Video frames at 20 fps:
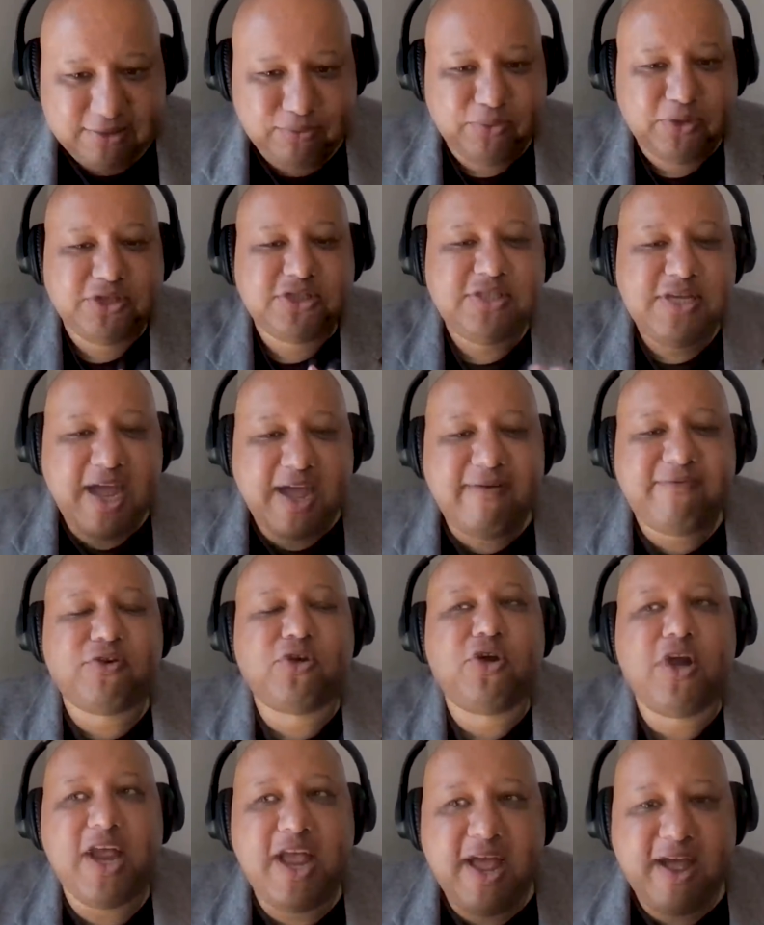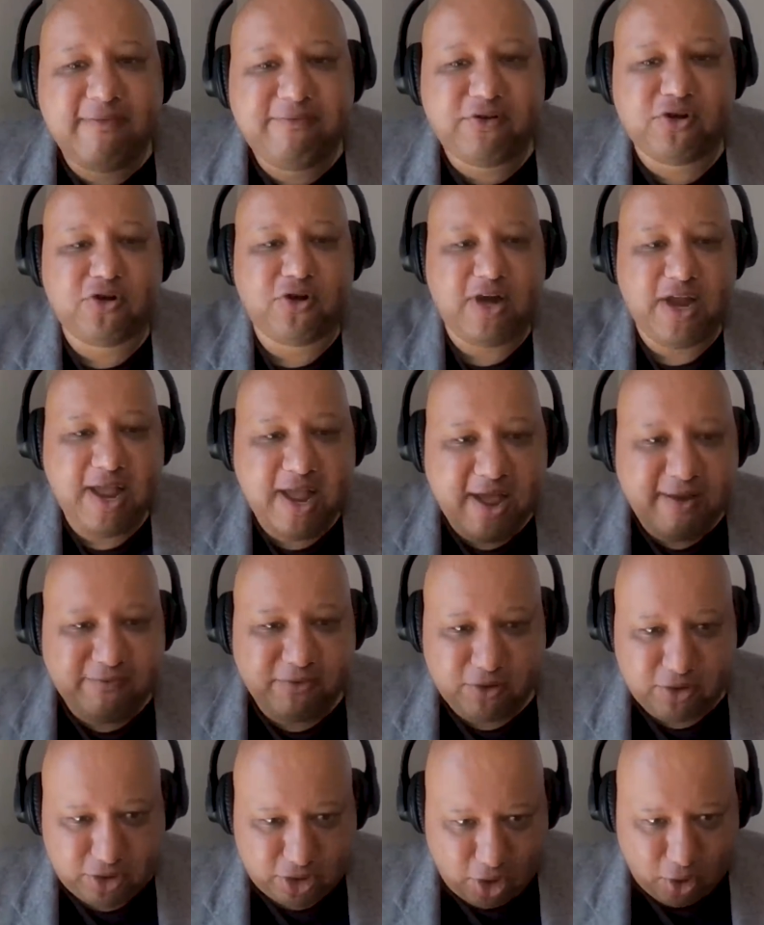It was never, ever,
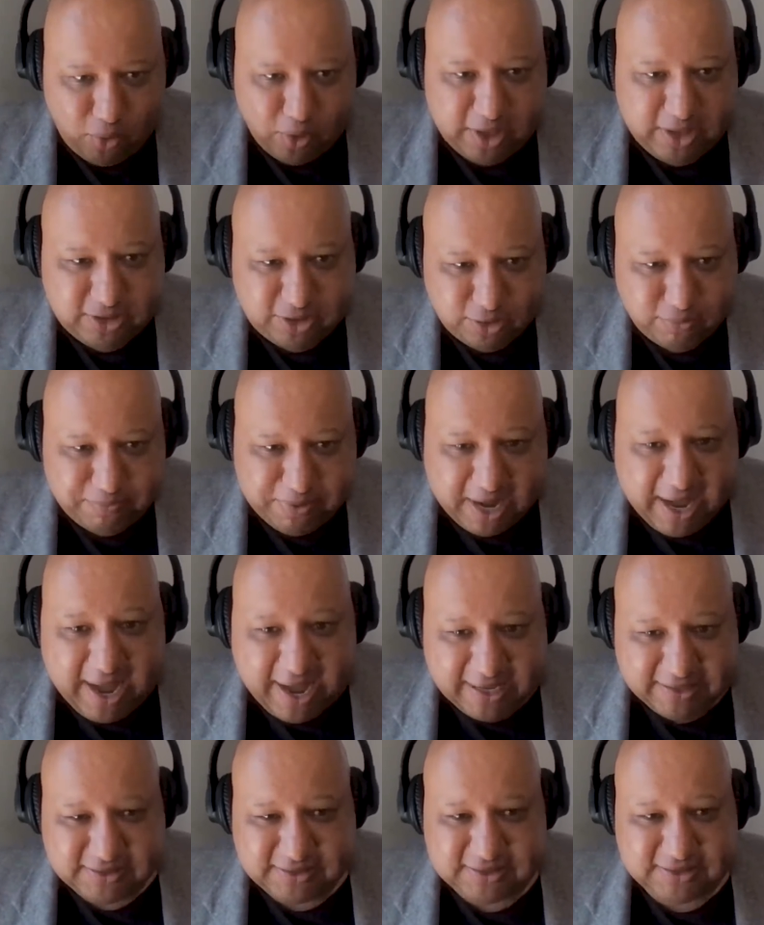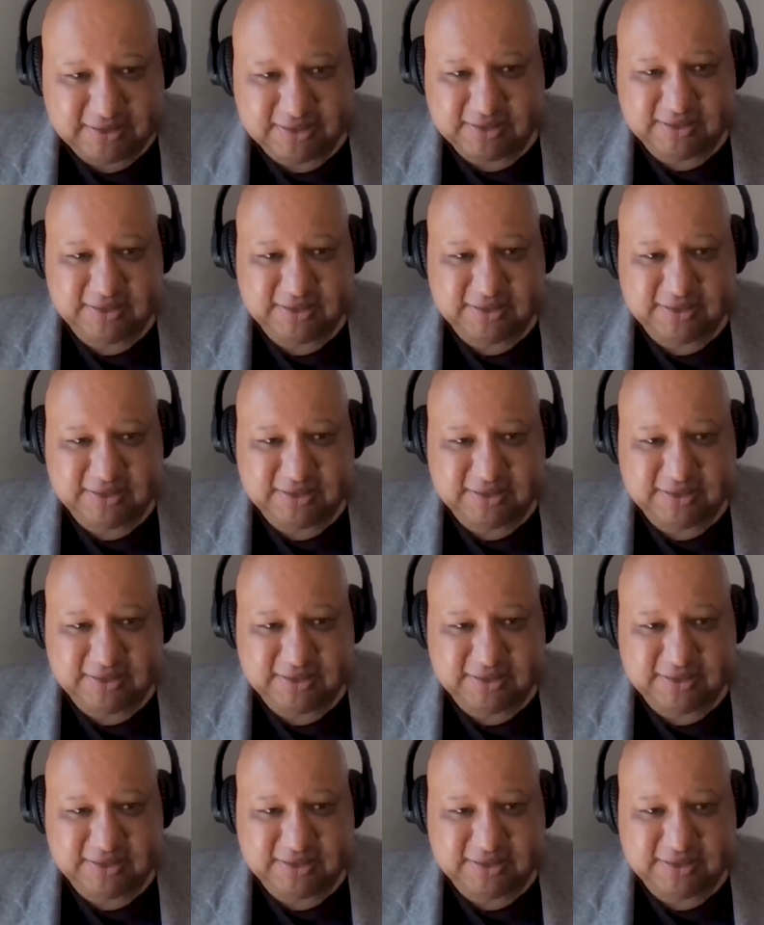ever going so it was a rouse